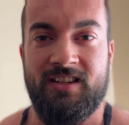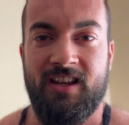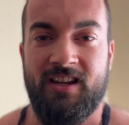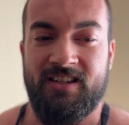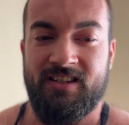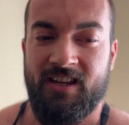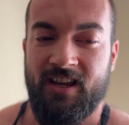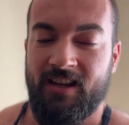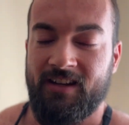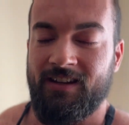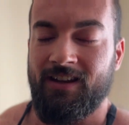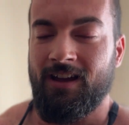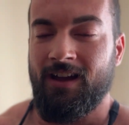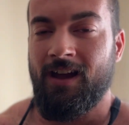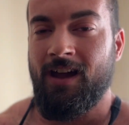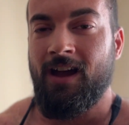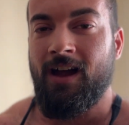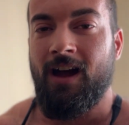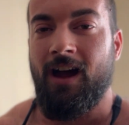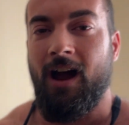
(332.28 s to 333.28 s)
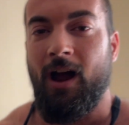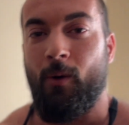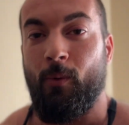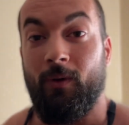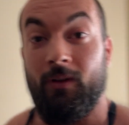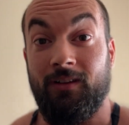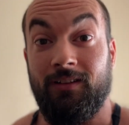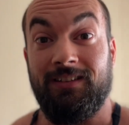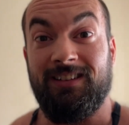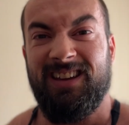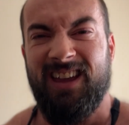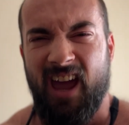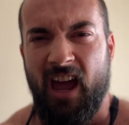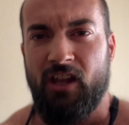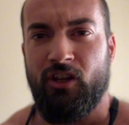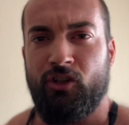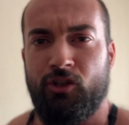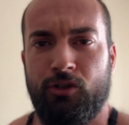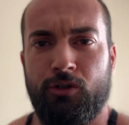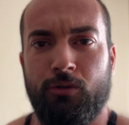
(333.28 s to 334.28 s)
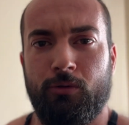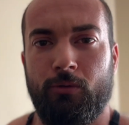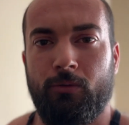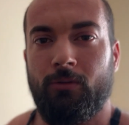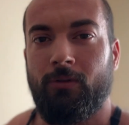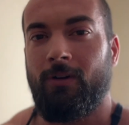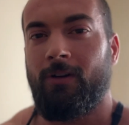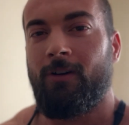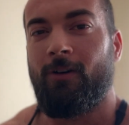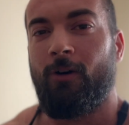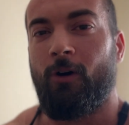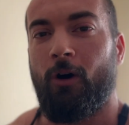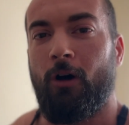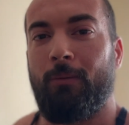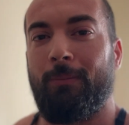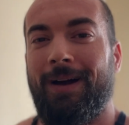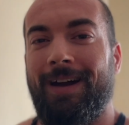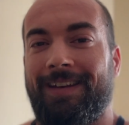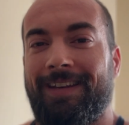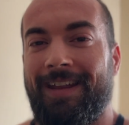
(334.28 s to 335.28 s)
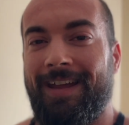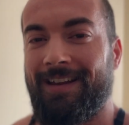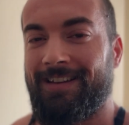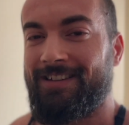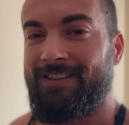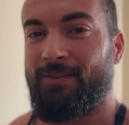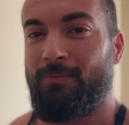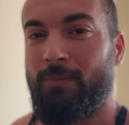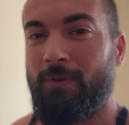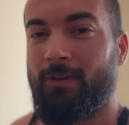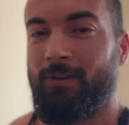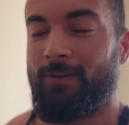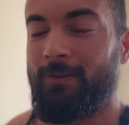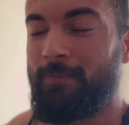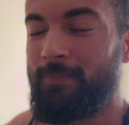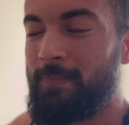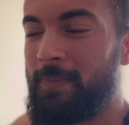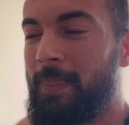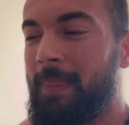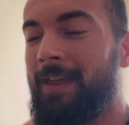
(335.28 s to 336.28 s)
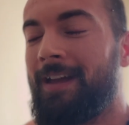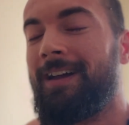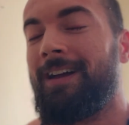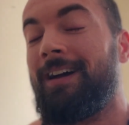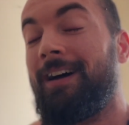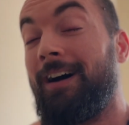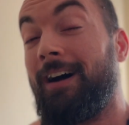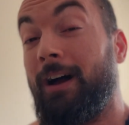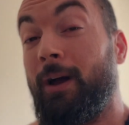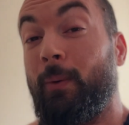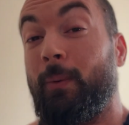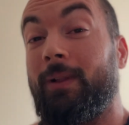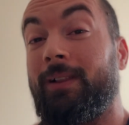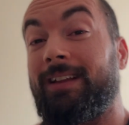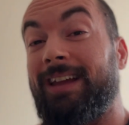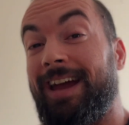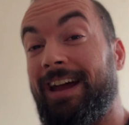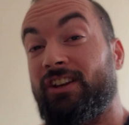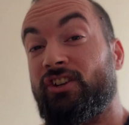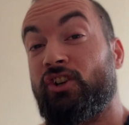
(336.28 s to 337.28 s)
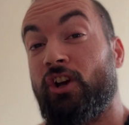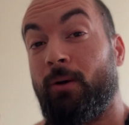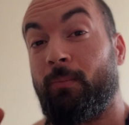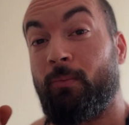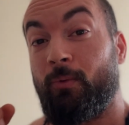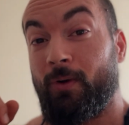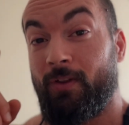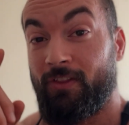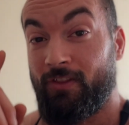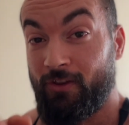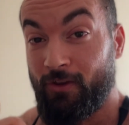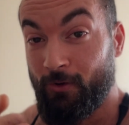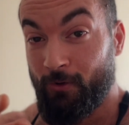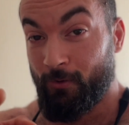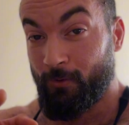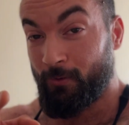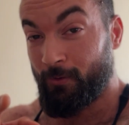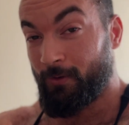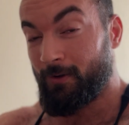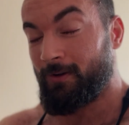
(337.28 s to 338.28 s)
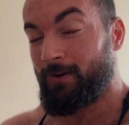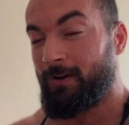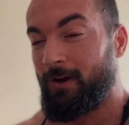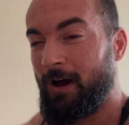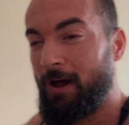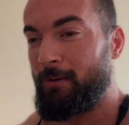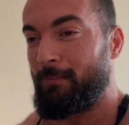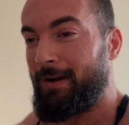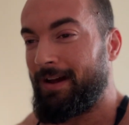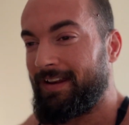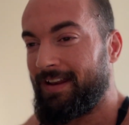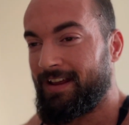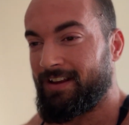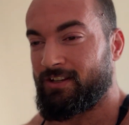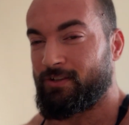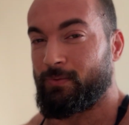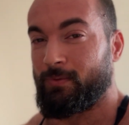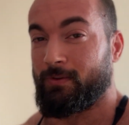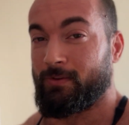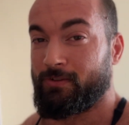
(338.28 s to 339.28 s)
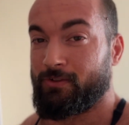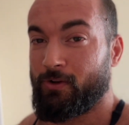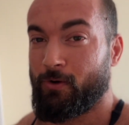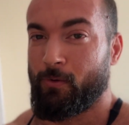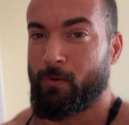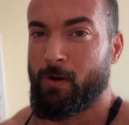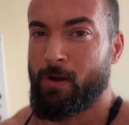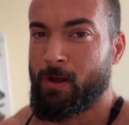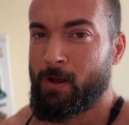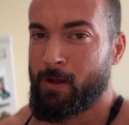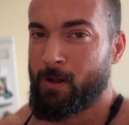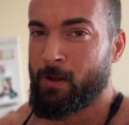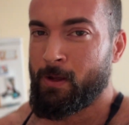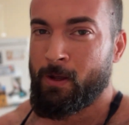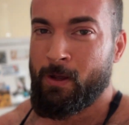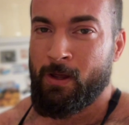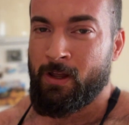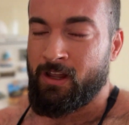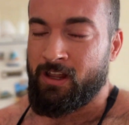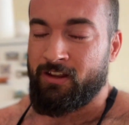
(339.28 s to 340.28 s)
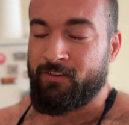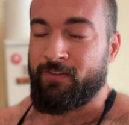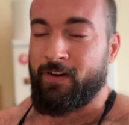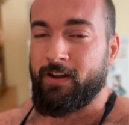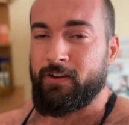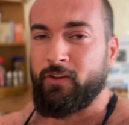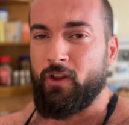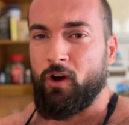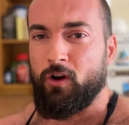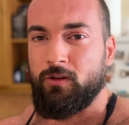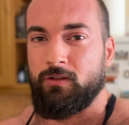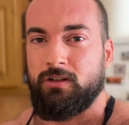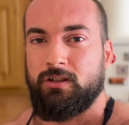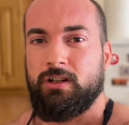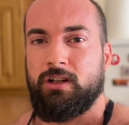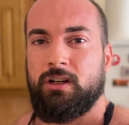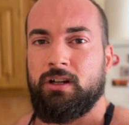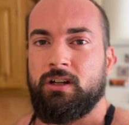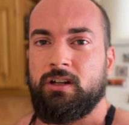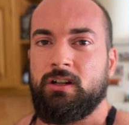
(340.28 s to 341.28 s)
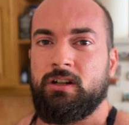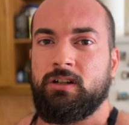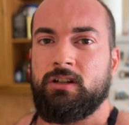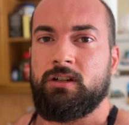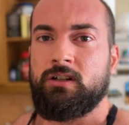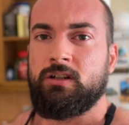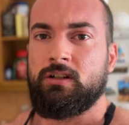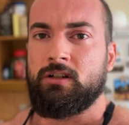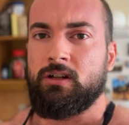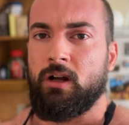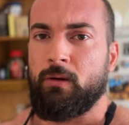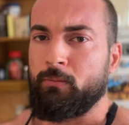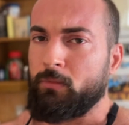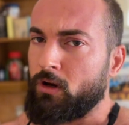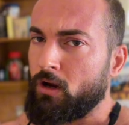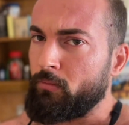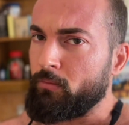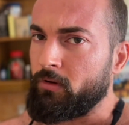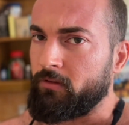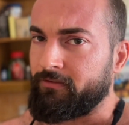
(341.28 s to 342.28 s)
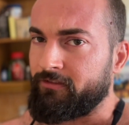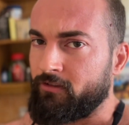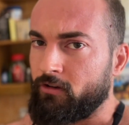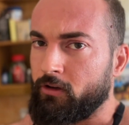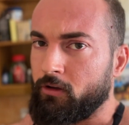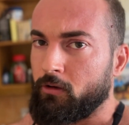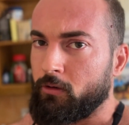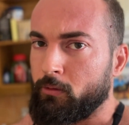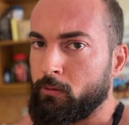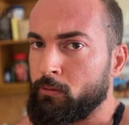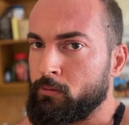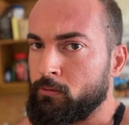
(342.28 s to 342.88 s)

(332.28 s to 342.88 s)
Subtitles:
I said I will catch you on my next meal. I will catch up with you on my next meal. So if I don't, I'm coming for you.